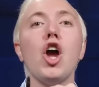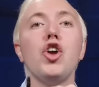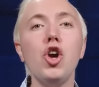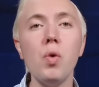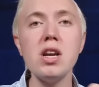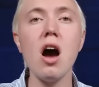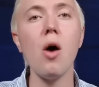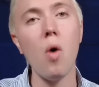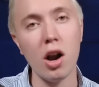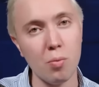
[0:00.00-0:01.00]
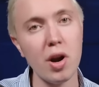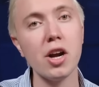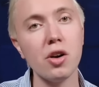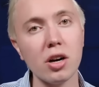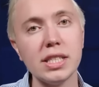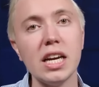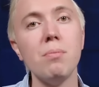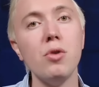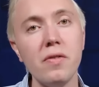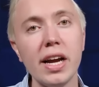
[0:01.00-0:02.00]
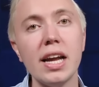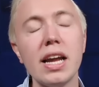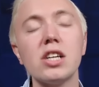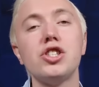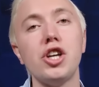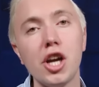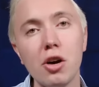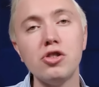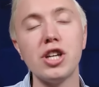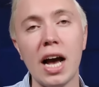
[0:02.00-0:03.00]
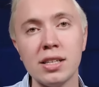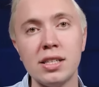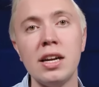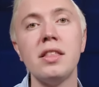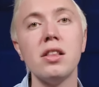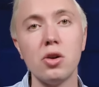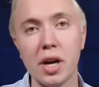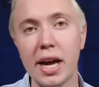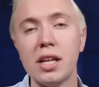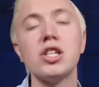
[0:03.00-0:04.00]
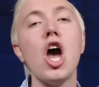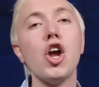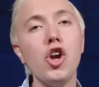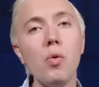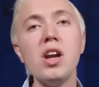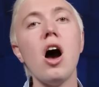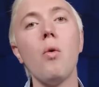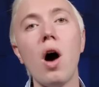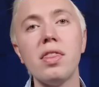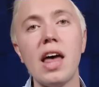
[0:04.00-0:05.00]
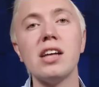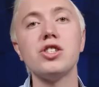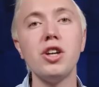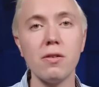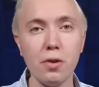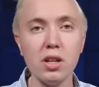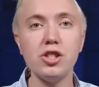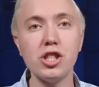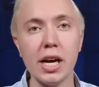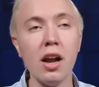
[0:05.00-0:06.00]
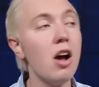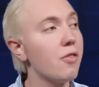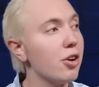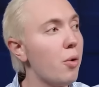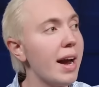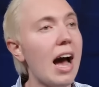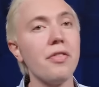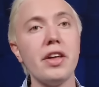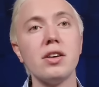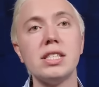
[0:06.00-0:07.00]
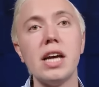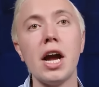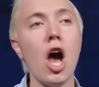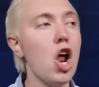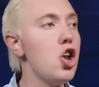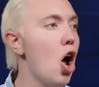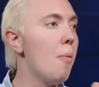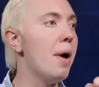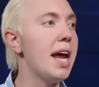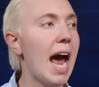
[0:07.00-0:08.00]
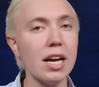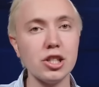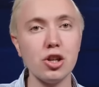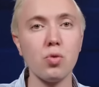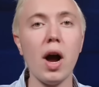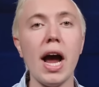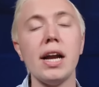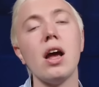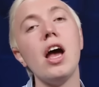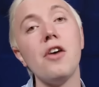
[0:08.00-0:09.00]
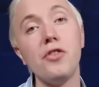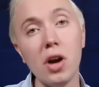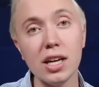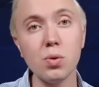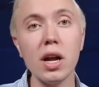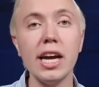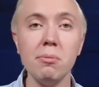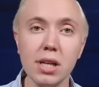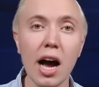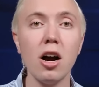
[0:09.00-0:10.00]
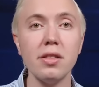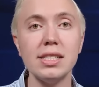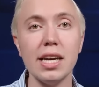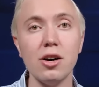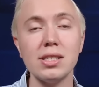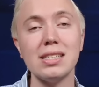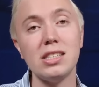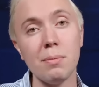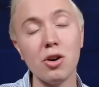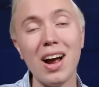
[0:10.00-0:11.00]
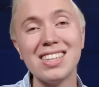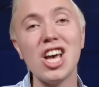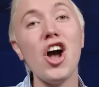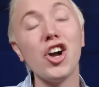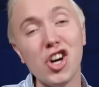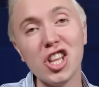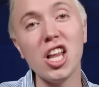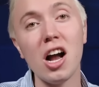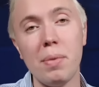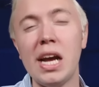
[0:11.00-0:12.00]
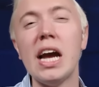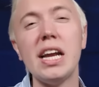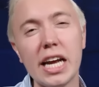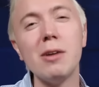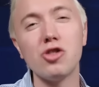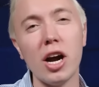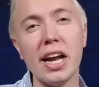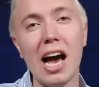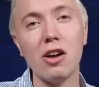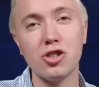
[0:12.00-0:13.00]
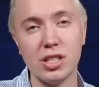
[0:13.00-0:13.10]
you would not want Abrego Garcia moving in next to you, Chasten, and the little kids. You would not want that. So you're full of shit for going out there and saying, nobody has the right. If you guys want to keep dying on these hills as Democrats, good luck, Pete. And you keep trying to couch